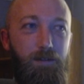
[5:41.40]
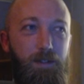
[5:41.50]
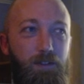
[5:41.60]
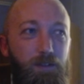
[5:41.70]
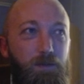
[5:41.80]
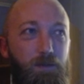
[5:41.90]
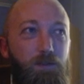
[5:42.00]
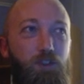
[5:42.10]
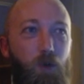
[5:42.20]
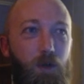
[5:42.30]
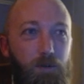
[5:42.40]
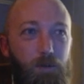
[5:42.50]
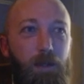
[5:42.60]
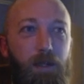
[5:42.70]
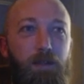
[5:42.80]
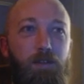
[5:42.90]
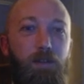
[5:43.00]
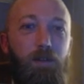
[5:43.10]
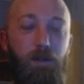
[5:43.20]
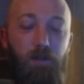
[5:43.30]
it's short, but it's
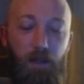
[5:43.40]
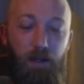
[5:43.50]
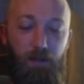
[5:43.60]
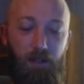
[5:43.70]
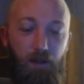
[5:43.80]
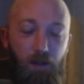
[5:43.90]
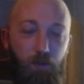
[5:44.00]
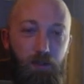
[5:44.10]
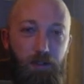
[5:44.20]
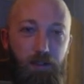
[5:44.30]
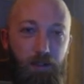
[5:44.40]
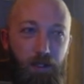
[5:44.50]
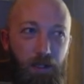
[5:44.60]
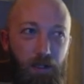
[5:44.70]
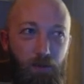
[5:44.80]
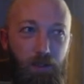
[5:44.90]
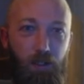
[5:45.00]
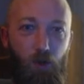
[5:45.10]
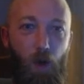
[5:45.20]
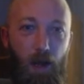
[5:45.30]
you know it's kind of like a, a really really
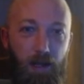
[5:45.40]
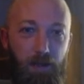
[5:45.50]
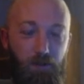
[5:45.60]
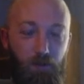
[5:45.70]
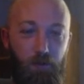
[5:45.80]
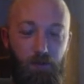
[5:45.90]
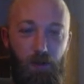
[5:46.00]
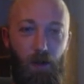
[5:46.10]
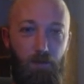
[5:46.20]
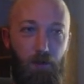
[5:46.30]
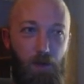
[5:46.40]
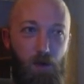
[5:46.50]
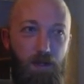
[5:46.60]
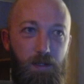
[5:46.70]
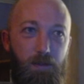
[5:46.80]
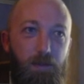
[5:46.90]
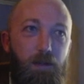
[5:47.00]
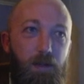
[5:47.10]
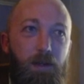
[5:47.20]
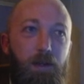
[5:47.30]
quiet sort of somber moment
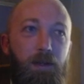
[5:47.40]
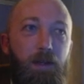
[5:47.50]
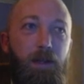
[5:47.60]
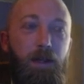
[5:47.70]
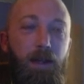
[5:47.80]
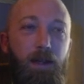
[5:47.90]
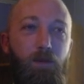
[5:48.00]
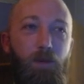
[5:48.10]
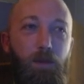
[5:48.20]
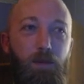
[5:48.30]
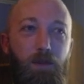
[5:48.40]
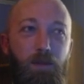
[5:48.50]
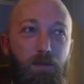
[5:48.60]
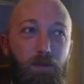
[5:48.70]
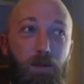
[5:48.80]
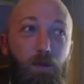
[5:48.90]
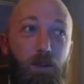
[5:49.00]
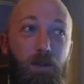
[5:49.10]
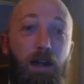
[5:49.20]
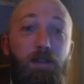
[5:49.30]
uh, eh, with you know
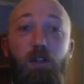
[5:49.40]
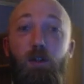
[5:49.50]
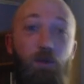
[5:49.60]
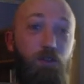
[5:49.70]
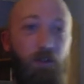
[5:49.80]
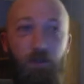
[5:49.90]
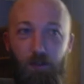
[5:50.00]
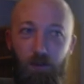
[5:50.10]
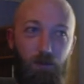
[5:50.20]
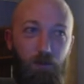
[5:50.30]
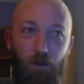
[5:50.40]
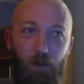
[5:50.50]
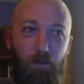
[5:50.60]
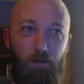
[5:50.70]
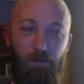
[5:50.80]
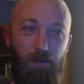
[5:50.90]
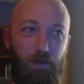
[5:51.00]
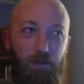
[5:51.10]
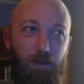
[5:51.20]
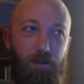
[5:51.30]
with kind of allusions to
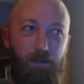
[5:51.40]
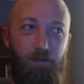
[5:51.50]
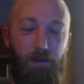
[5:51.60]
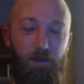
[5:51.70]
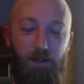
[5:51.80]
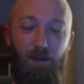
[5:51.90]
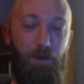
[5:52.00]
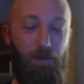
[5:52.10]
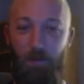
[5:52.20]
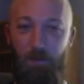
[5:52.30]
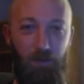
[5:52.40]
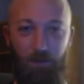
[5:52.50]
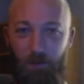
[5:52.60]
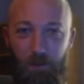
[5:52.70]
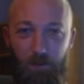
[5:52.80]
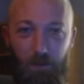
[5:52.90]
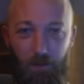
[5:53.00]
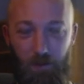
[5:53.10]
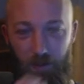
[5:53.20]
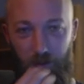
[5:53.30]
the some of the mysteries that
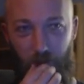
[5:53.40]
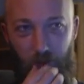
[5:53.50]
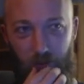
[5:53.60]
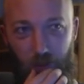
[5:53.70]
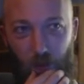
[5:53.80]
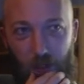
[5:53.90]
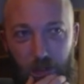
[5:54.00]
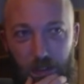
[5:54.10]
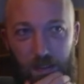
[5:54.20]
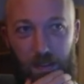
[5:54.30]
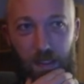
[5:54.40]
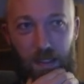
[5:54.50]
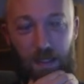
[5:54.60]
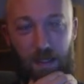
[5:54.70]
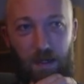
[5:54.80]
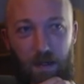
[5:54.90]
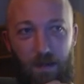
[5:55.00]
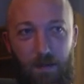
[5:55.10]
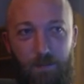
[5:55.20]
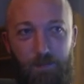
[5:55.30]
were going of go going on.
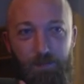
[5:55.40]
Um,